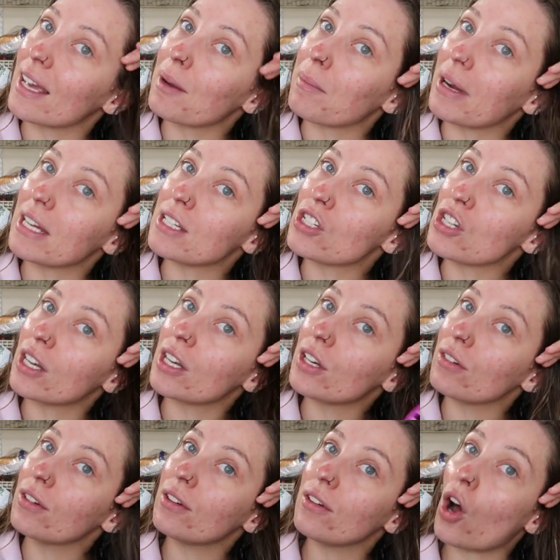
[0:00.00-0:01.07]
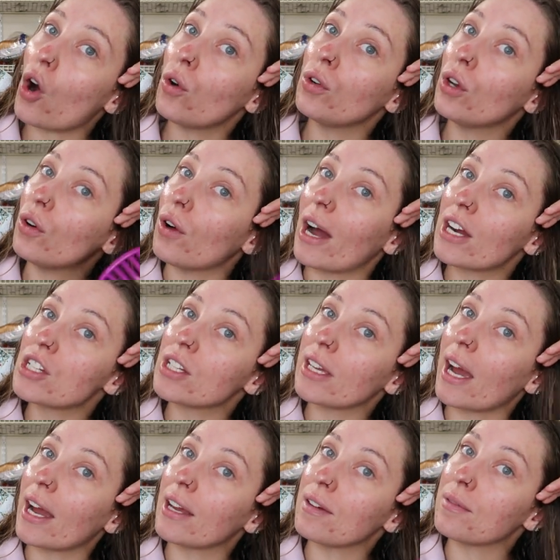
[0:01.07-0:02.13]
like, my gender re- Oh, no,
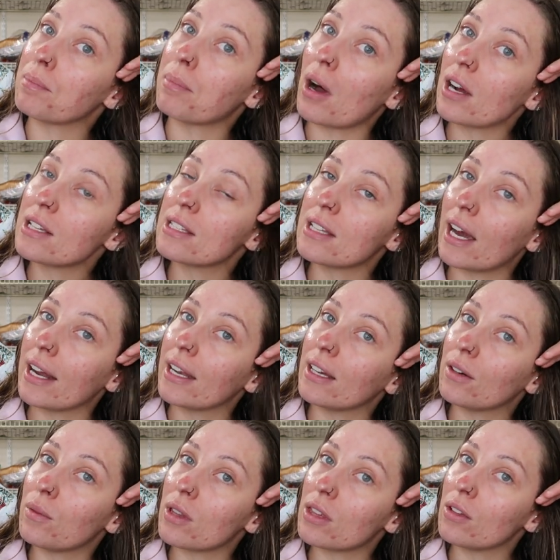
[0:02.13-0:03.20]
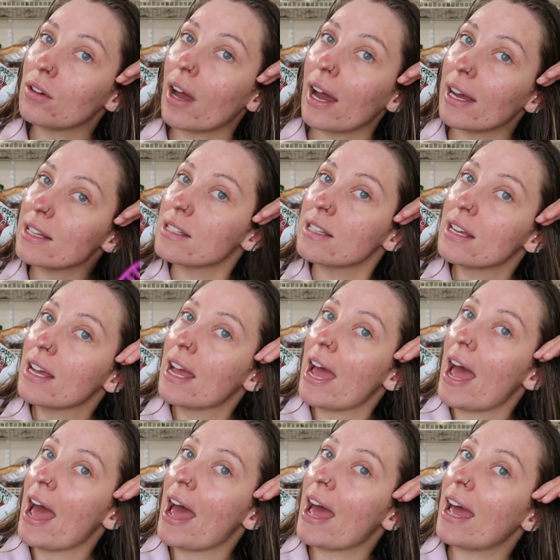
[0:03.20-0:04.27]
actually, I box dyed it with you guys,
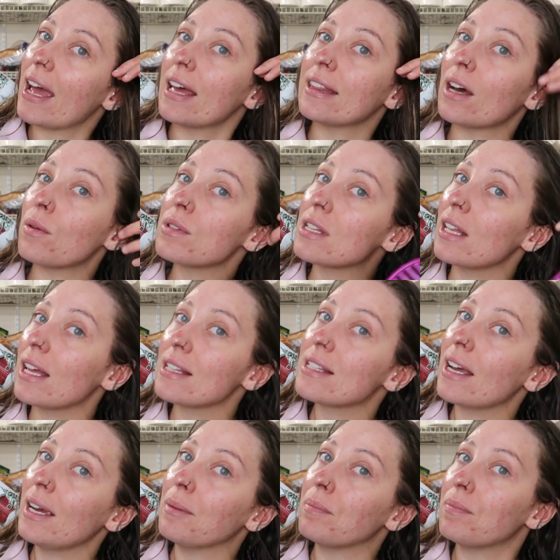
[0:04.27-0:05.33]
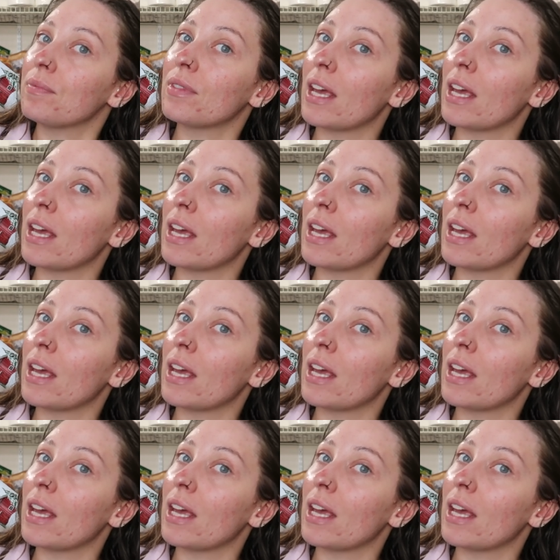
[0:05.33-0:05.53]
and that was the last time.